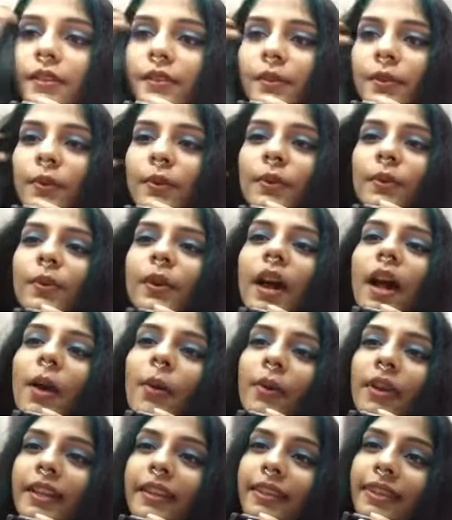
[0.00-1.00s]
So
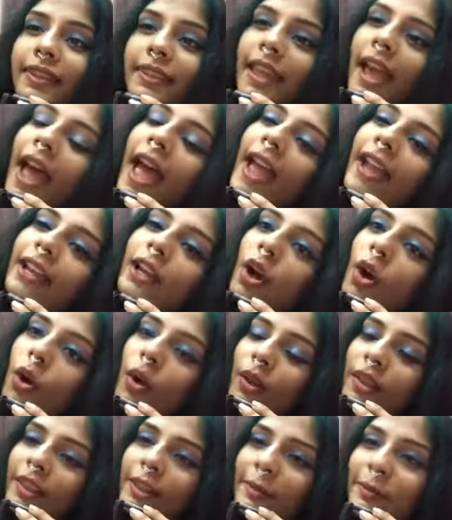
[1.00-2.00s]
I want to thank
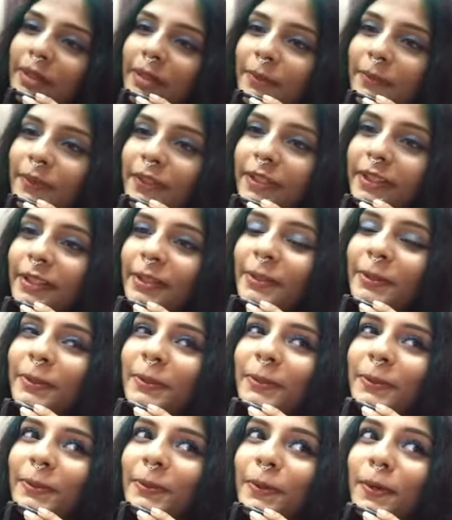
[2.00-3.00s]
all the people
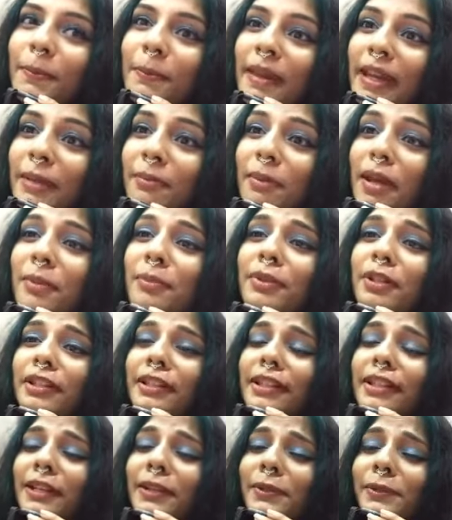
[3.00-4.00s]
who made my
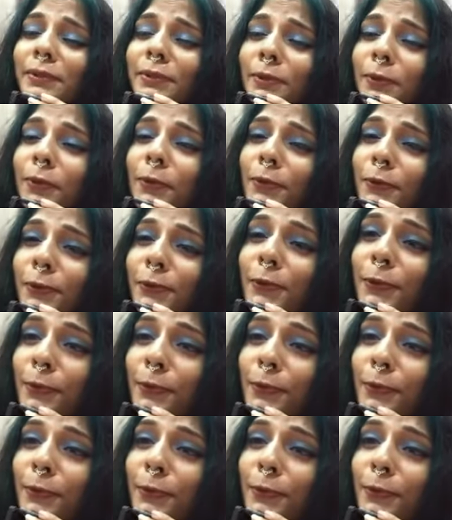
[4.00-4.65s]
birthday so